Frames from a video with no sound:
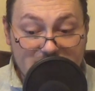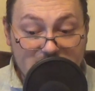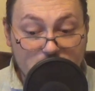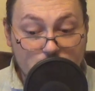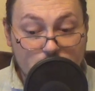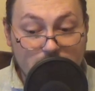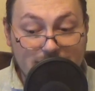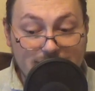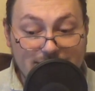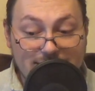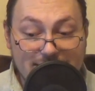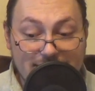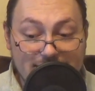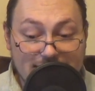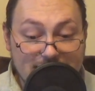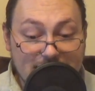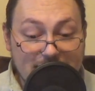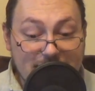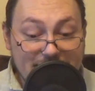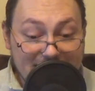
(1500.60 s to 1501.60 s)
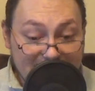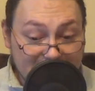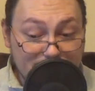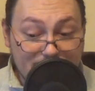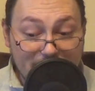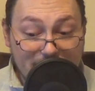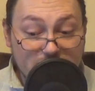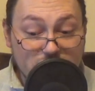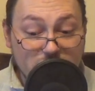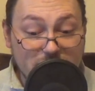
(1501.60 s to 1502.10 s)
Sowell test,
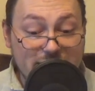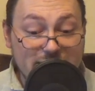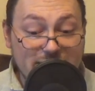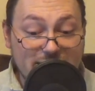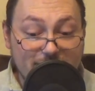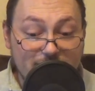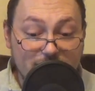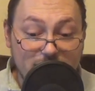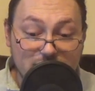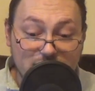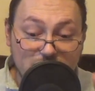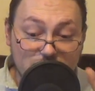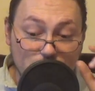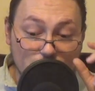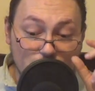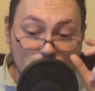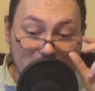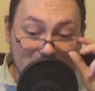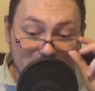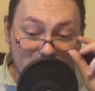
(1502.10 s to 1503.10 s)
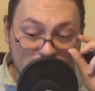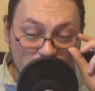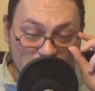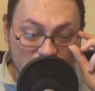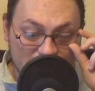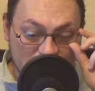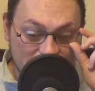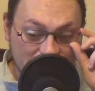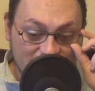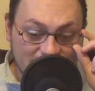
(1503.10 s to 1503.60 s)
especially the first two
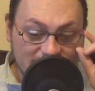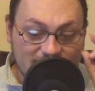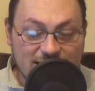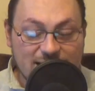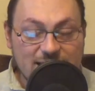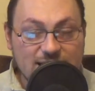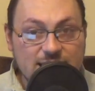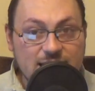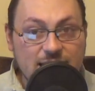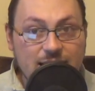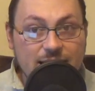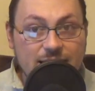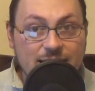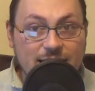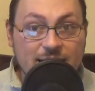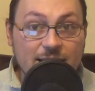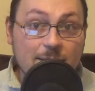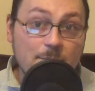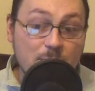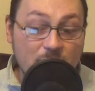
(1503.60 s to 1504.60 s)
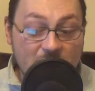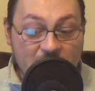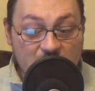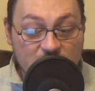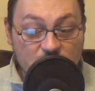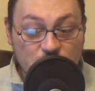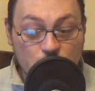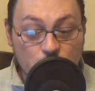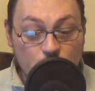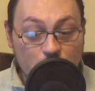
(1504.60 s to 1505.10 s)
questions of the test.
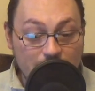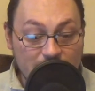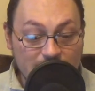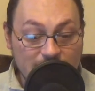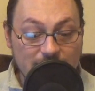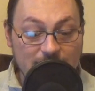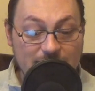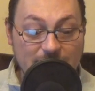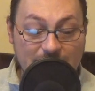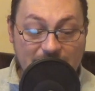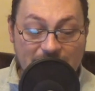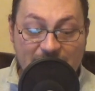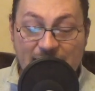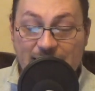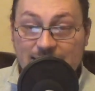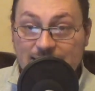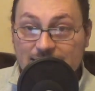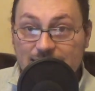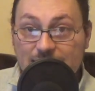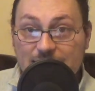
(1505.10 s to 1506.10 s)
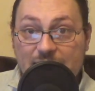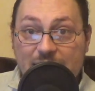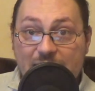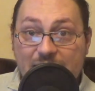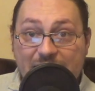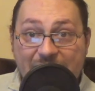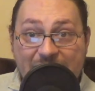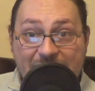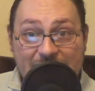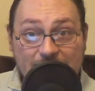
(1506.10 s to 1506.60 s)
Compared to what and
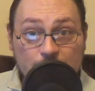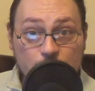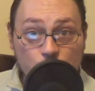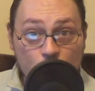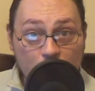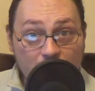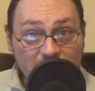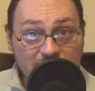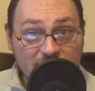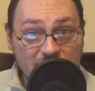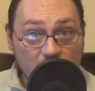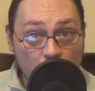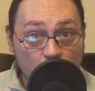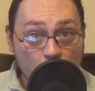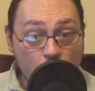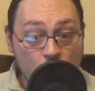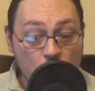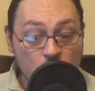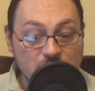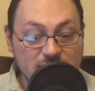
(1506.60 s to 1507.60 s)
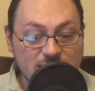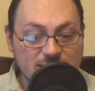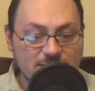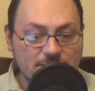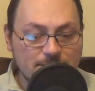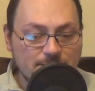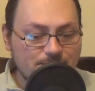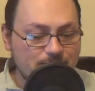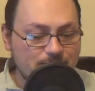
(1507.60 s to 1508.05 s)
at what cost?